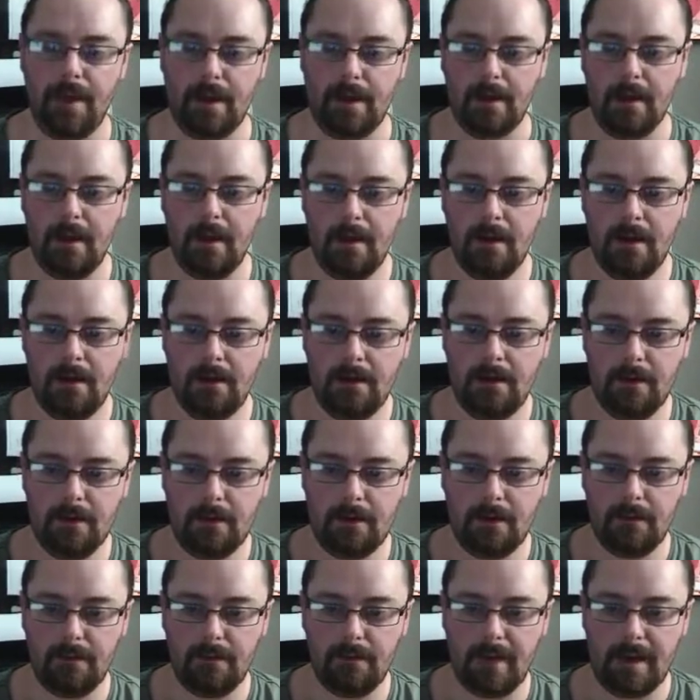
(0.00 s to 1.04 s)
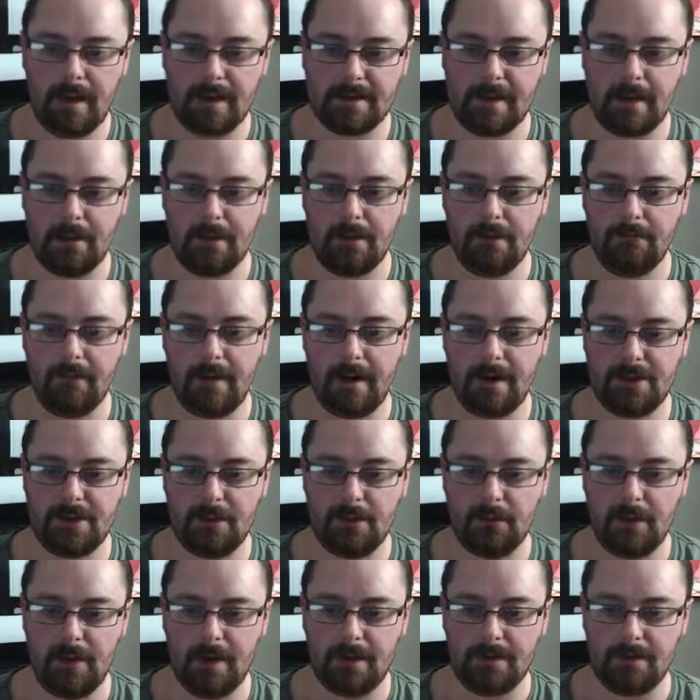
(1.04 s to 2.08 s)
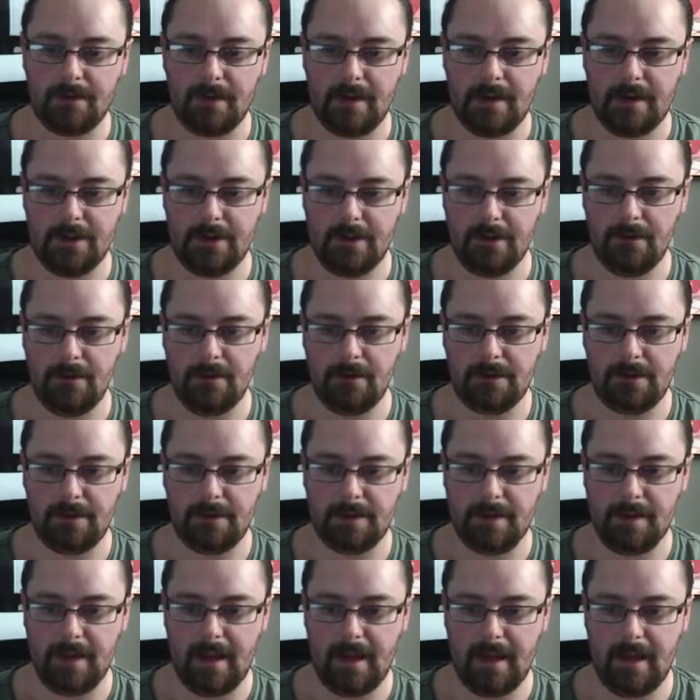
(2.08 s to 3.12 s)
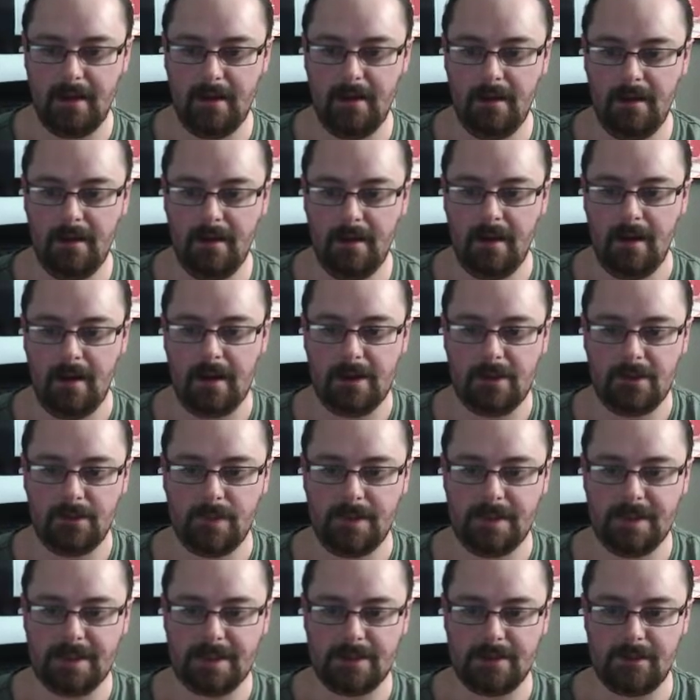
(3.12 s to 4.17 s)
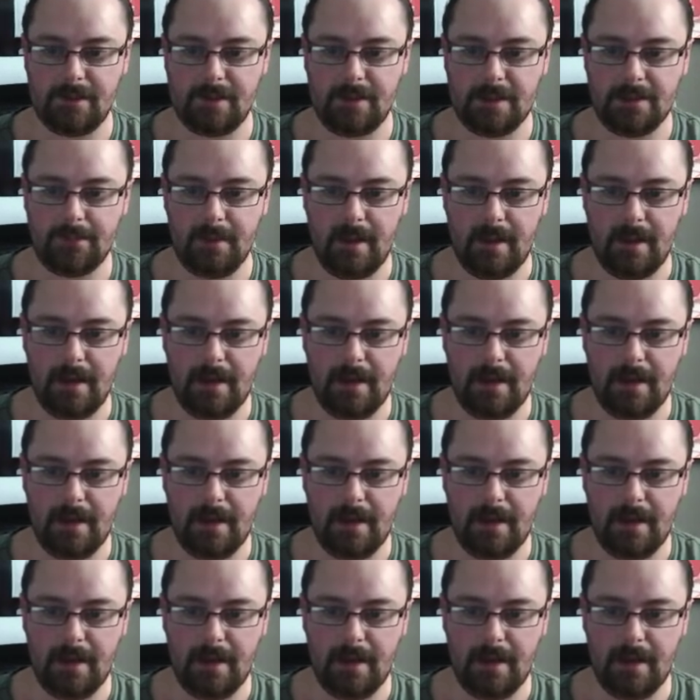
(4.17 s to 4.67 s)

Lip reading: then that's how your ratchet works on this. You hold onto there, and it twists on this bit